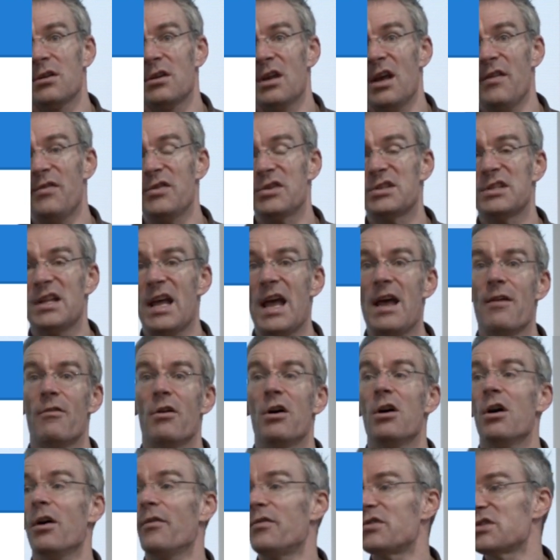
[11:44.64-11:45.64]
If there's an
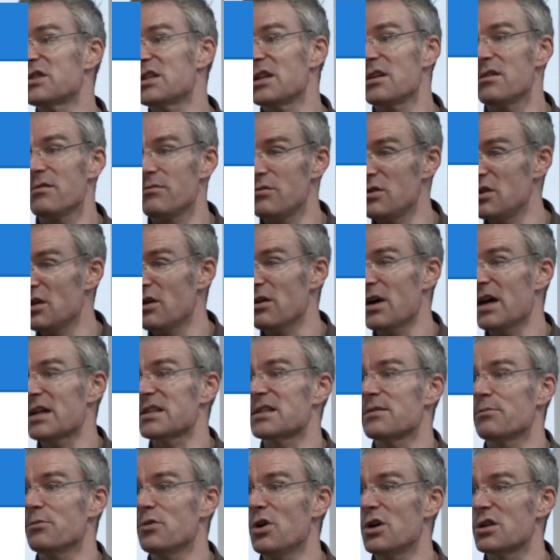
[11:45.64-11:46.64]
error, obviously you know it
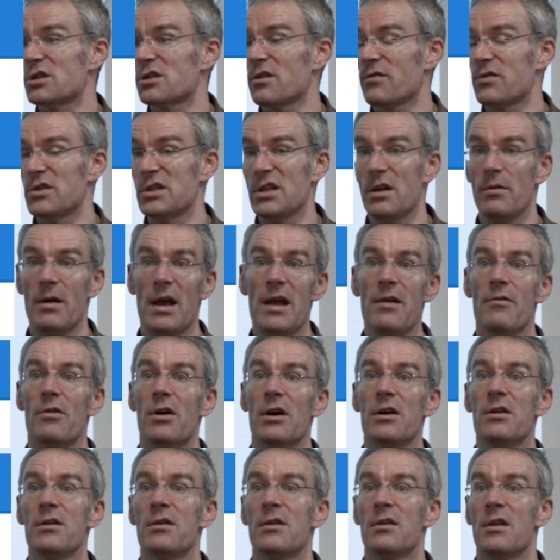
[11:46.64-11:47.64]
hasn't worked. If there's no
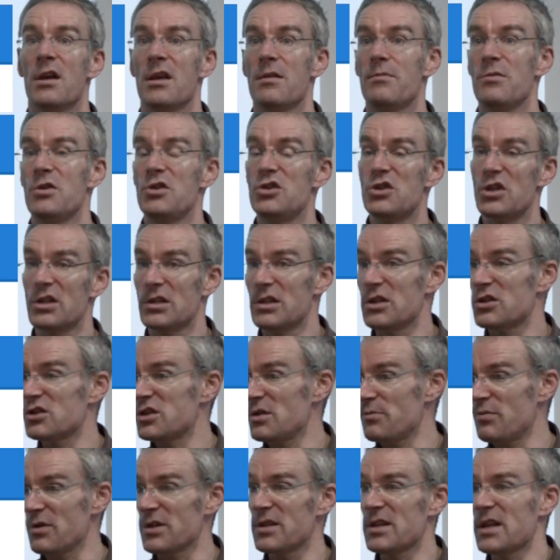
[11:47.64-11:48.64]
error, it means you can
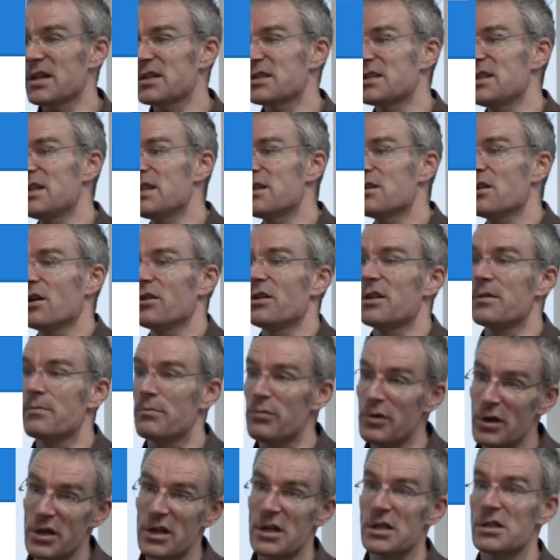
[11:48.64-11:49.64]
literally bring the SD card in,
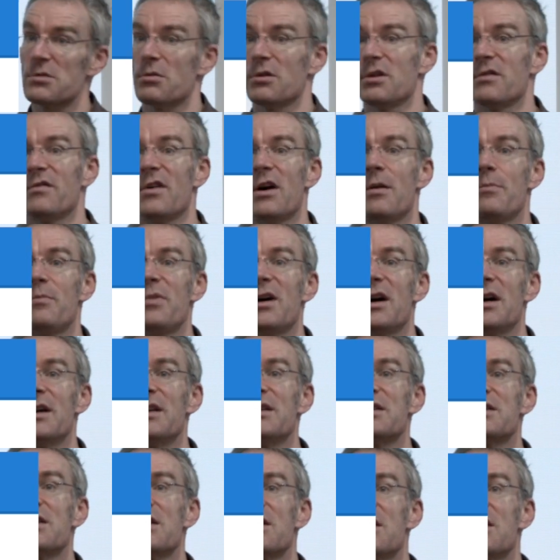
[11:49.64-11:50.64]
plug it into one of our Pis,